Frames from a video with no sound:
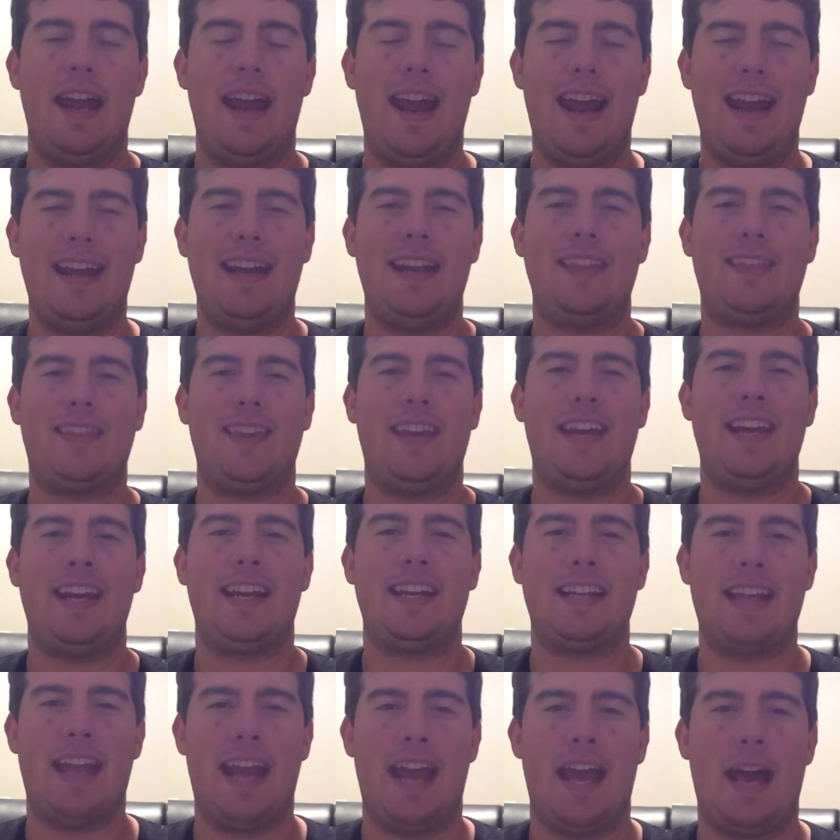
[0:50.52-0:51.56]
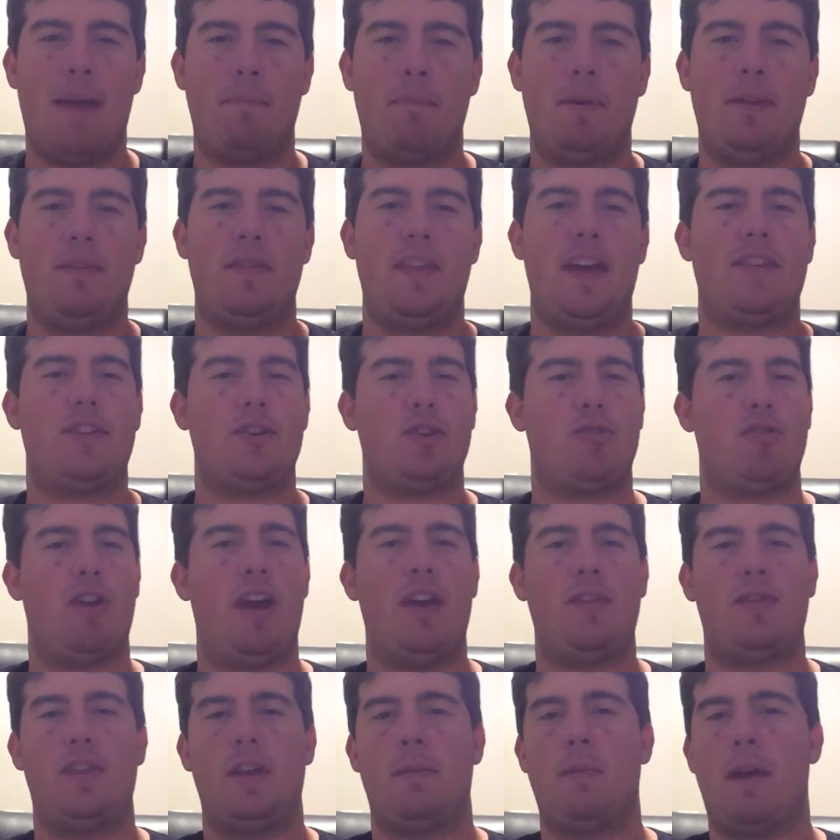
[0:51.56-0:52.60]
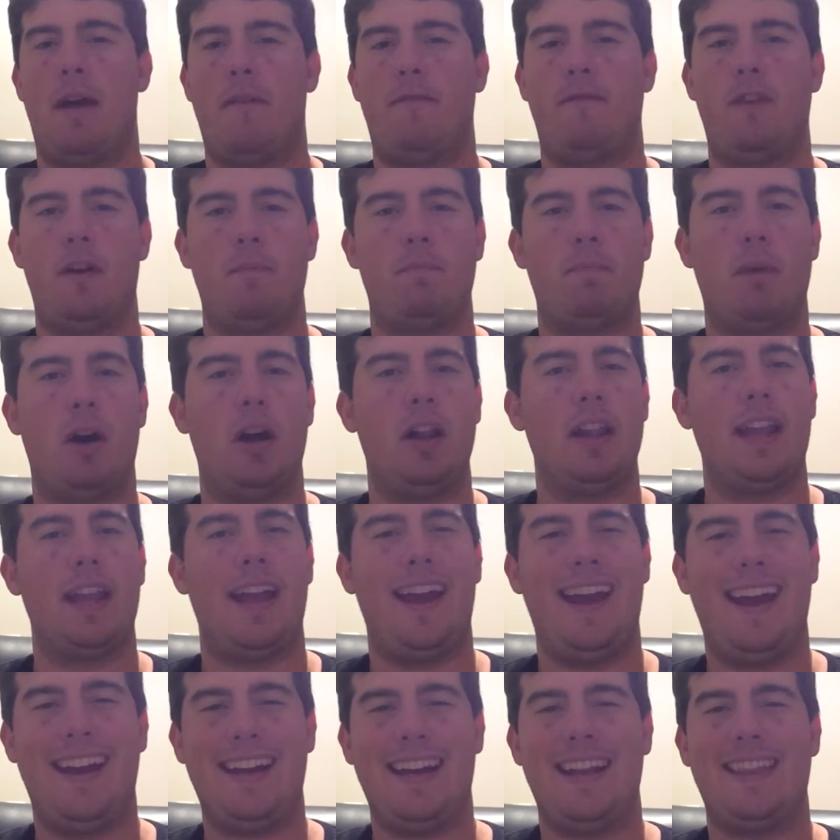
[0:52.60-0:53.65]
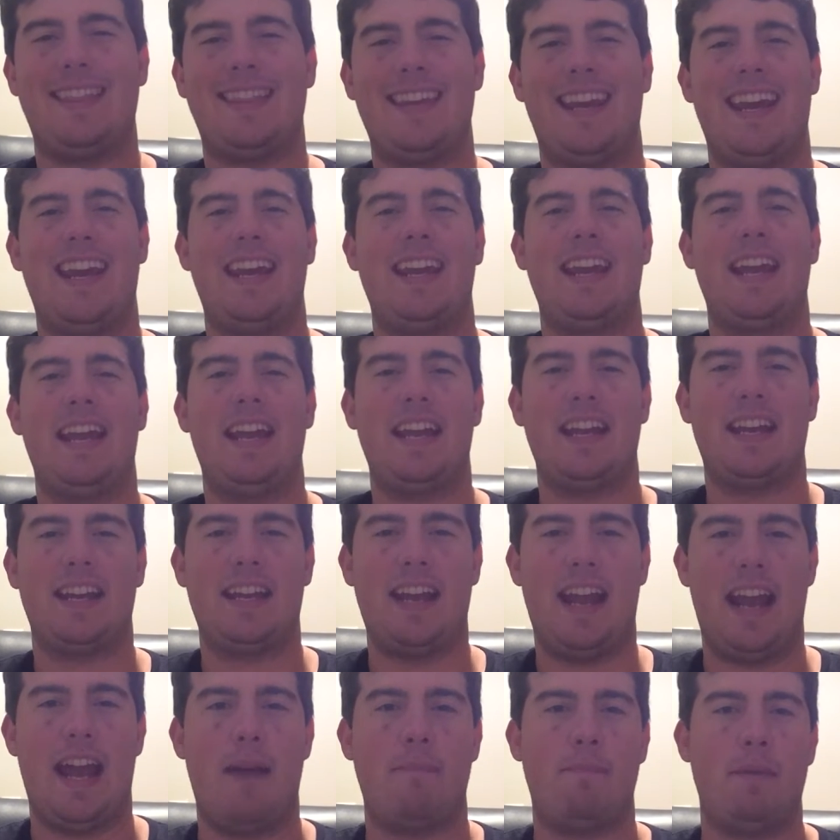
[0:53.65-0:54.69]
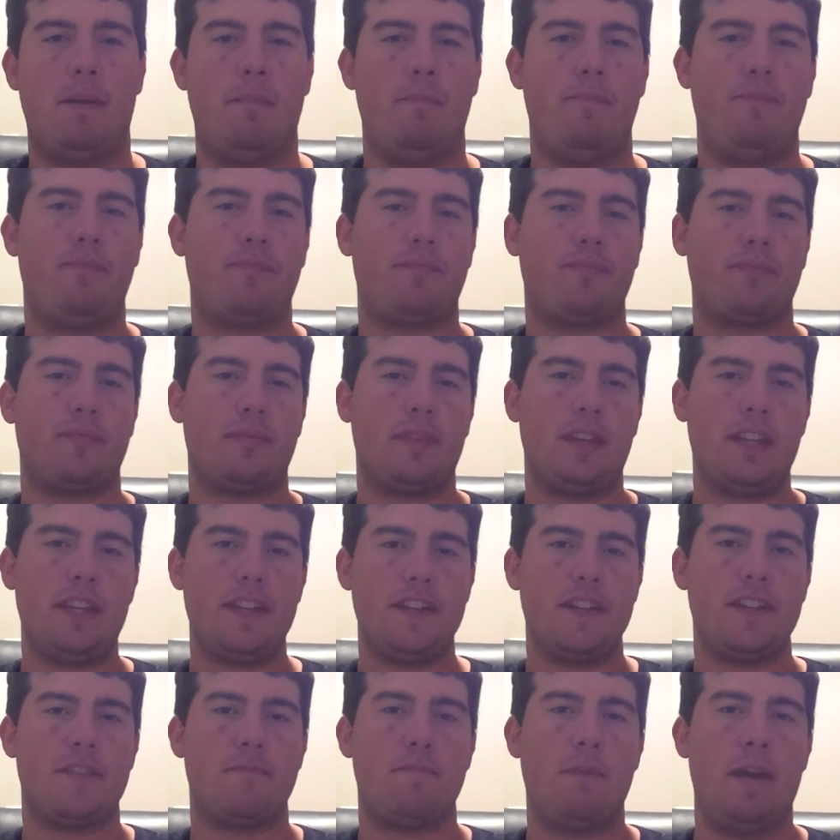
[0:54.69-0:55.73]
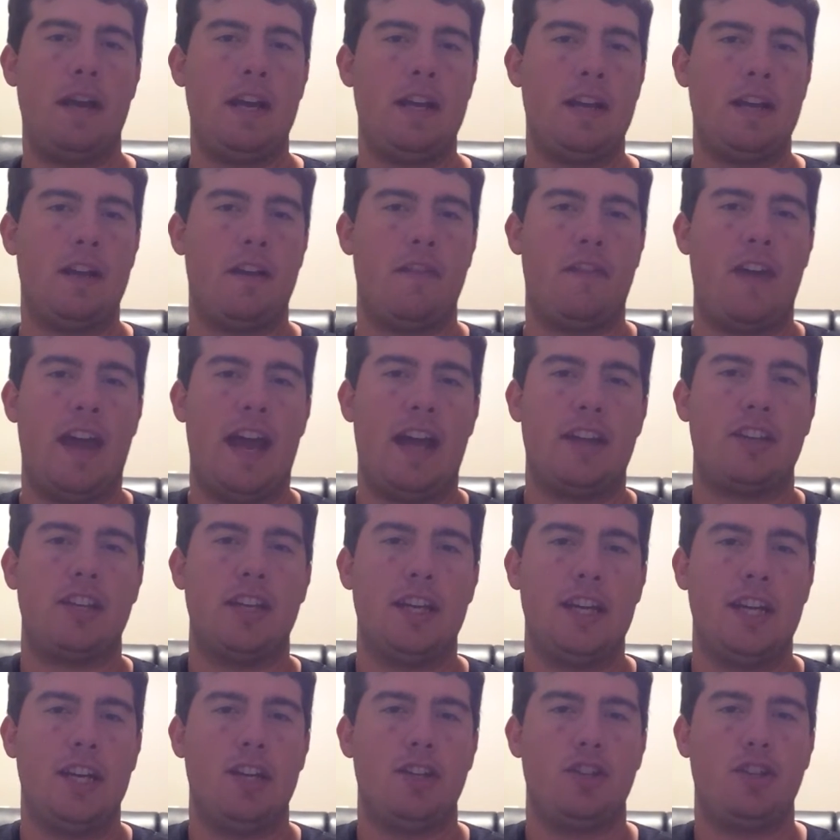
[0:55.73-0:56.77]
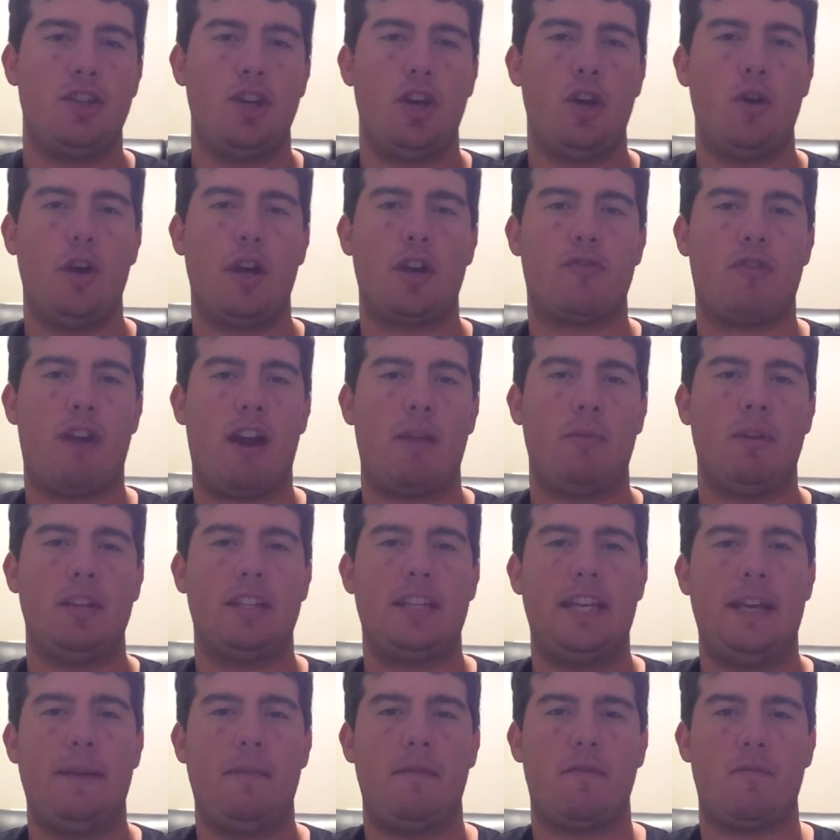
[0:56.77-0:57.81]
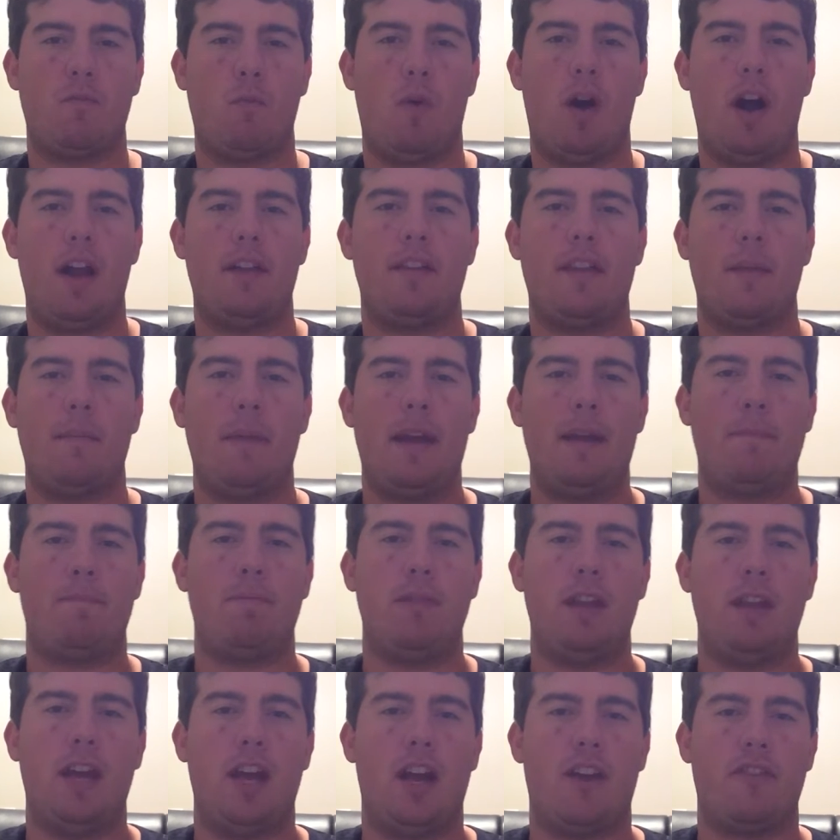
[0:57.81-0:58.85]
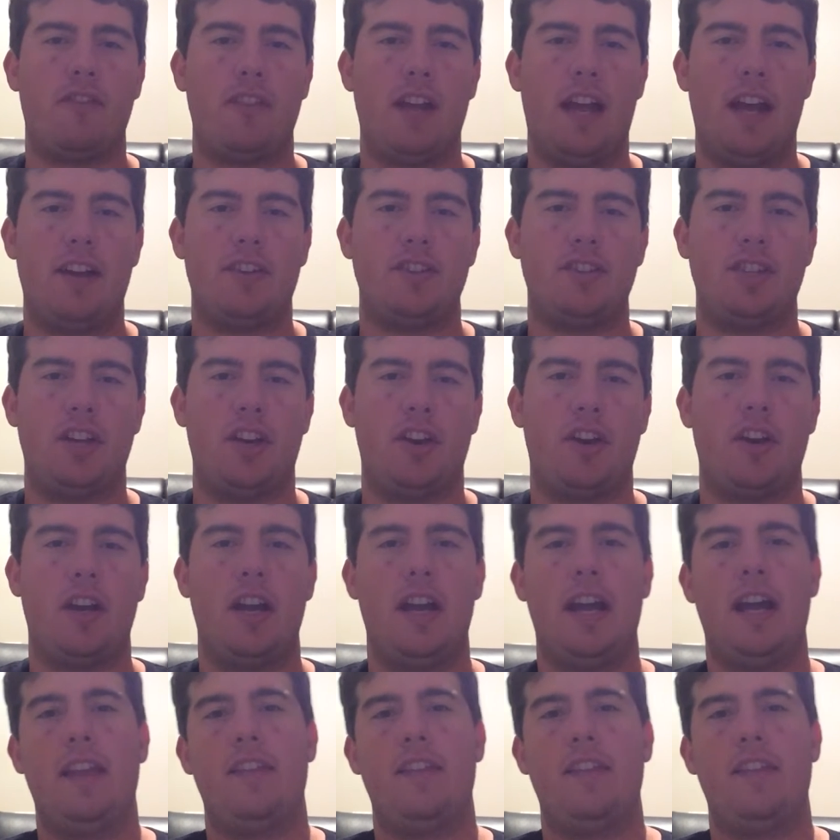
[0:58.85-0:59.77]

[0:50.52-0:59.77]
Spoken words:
Anything can happen. That's the great thing about football. Anything can happen. Speaking of that, two incredible teams, one that made playoffs last year.